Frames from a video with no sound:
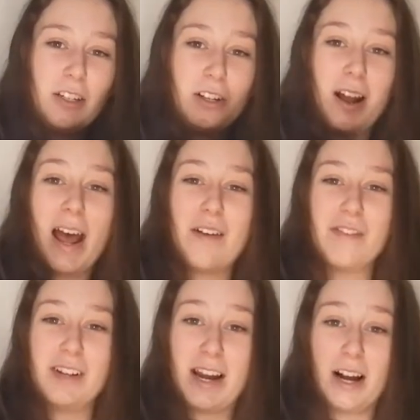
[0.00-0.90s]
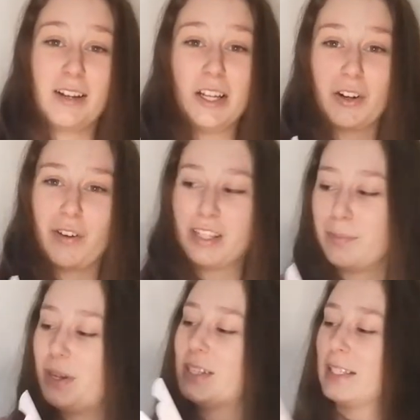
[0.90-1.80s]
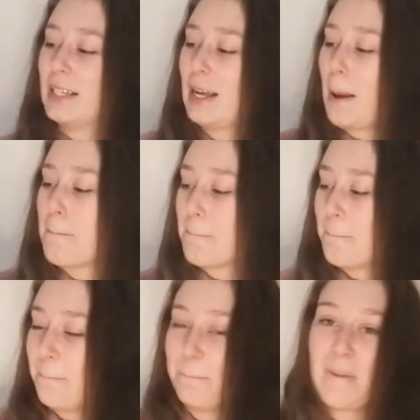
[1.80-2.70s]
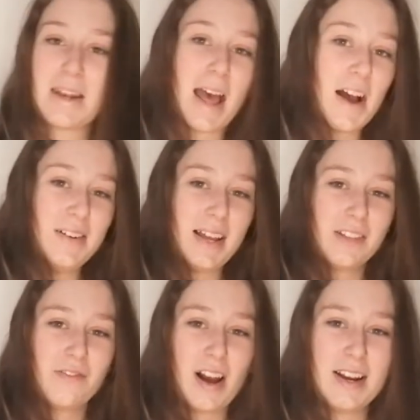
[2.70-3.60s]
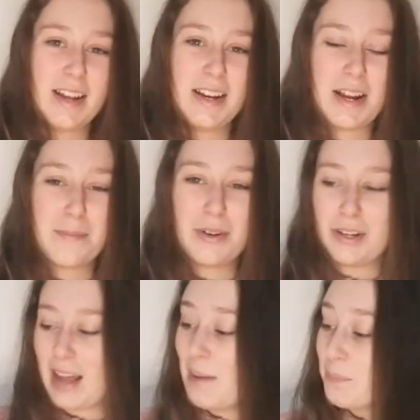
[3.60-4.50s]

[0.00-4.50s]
calendar every day until Christmas. And now let's find day number